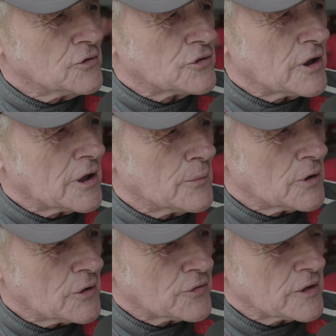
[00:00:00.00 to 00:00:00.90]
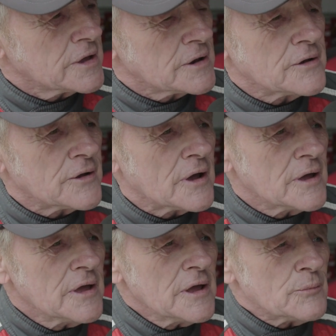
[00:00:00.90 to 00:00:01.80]
use that name, I don't think. And
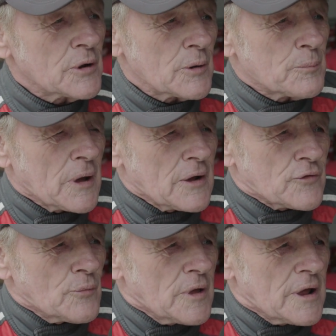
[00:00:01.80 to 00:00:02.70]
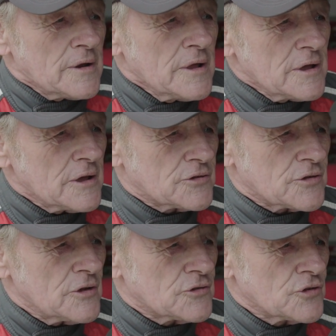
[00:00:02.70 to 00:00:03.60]
but apart from that,
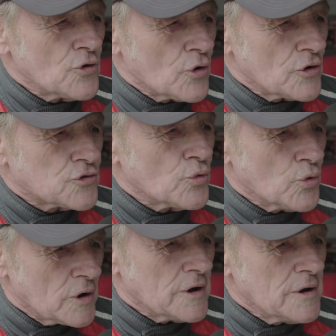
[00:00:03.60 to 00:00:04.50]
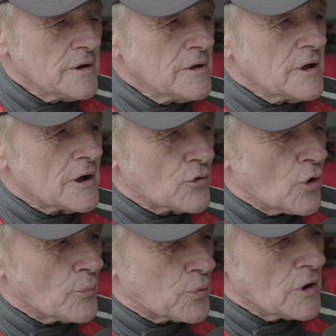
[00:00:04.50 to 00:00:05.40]
it's an honour to win a
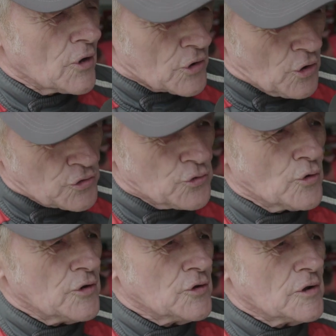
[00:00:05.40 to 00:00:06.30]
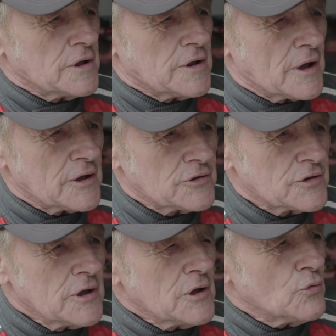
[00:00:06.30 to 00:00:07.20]
Grand Prix like I thought in the early
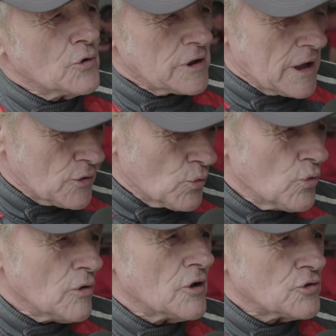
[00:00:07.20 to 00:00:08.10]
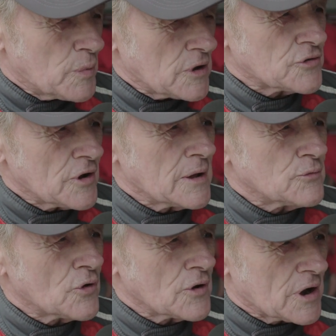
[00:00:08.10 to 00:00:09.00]
days, when you had all those best
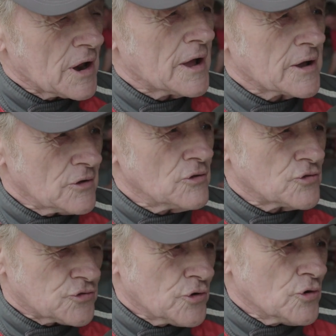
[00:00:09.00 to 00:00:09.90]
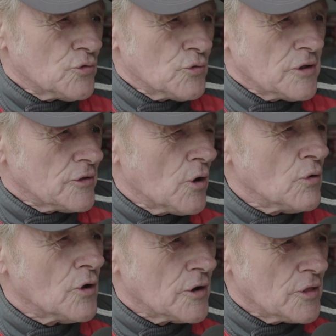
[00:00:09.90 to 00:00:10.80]
names like Clark, Hill, Stewart, Rent, the
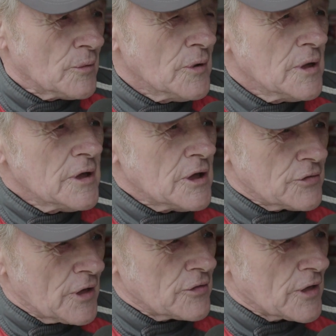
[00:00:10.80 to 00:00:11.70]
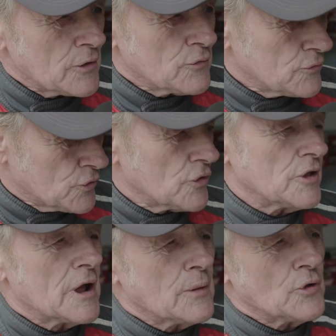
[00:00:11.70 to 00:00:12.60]
whole lot of them, that they got
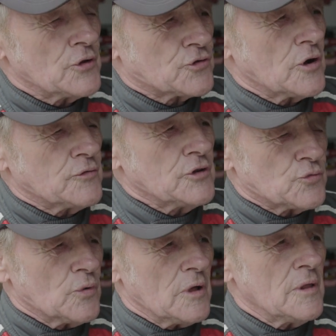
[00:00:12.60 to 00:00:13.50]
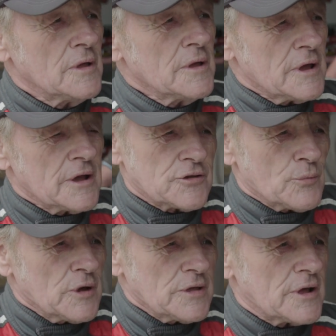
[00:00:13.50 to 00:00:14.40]
their name on the trophy as well. And to
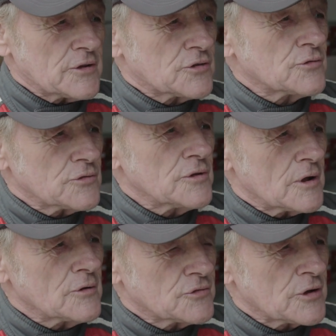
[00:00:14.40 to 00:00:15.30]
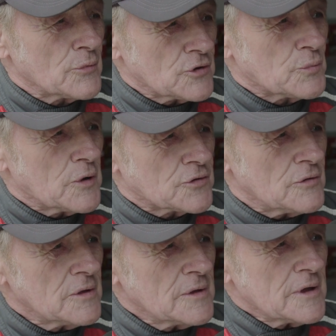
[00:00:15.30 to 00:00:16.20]
me, that's, you know, something
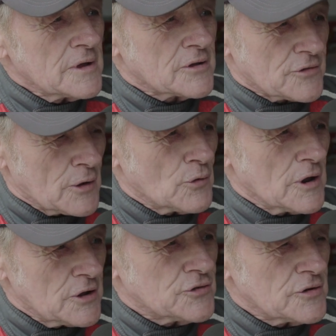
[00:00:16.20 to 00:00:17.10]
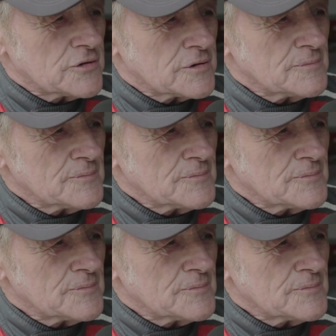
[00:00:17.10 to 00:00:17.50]
special, because they were legends.